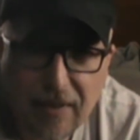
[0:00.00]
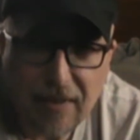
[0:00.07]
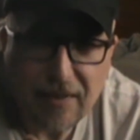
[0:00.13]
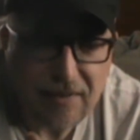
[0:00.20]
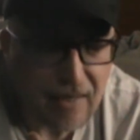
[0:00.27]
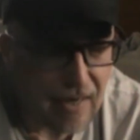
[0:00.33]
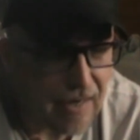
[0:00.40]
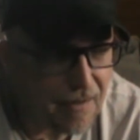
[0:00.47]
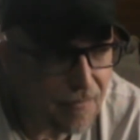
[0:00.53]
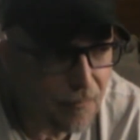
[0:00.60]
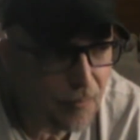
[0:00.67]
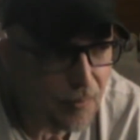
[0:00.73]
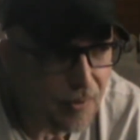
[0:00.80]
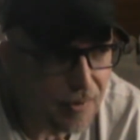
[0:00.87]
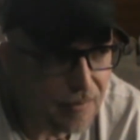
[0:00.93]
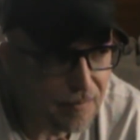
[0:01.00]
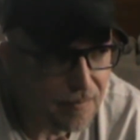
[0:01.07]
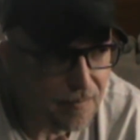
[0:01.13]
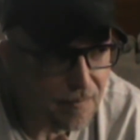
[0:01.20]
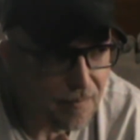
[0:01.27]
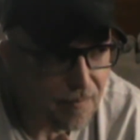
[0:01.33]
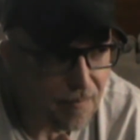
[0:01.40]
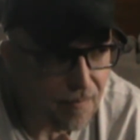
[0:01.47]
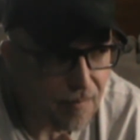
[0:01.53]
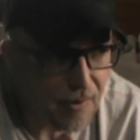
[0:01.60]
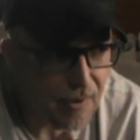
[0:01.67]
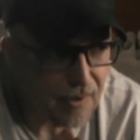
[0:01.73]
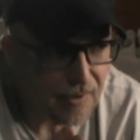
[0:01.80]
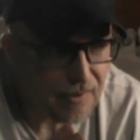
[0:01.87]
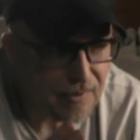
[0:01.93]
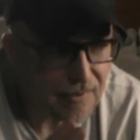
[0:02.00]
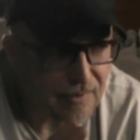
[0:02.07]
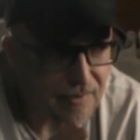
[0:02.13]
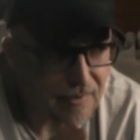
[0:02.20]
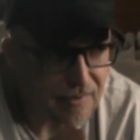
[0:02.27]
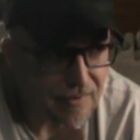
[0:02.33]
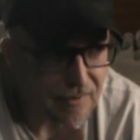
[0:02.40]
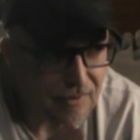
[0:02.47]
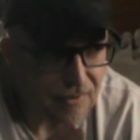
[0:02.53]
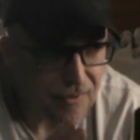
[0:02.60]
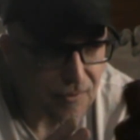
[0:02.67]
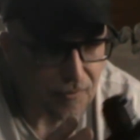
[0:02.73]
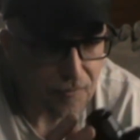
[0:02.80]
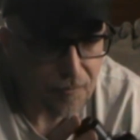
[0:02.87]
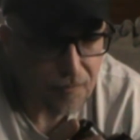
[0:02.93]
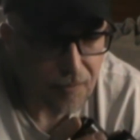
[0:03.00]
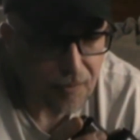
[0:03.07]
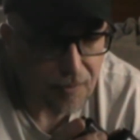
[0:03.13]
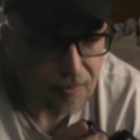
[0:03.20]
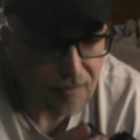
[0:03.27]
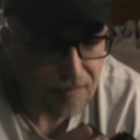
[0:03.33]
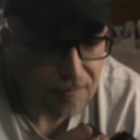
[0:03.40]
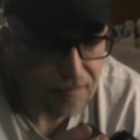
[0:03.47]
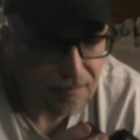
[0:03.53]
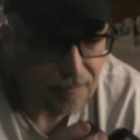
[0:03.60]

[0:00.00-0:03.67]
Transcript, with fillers: neat to have one, but you know, for